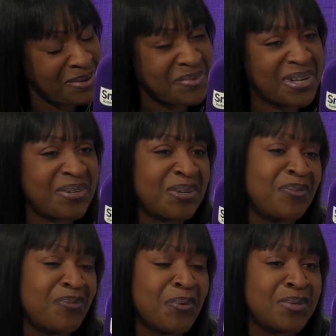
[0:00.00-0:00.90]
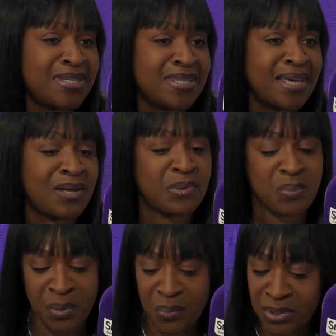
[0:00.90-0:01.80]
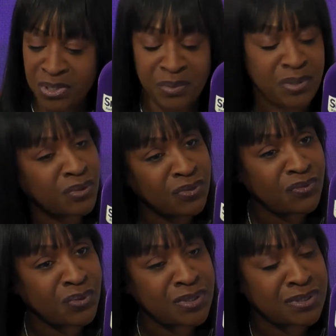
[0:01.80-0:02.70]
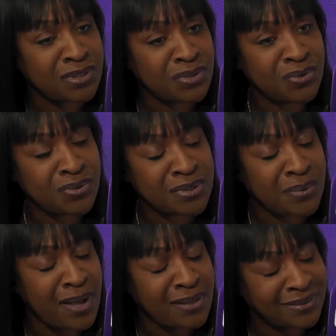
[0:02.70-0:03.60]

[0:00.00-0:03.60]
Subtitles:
We're looking forward to the album One World, and we're looking forward to the tour as well.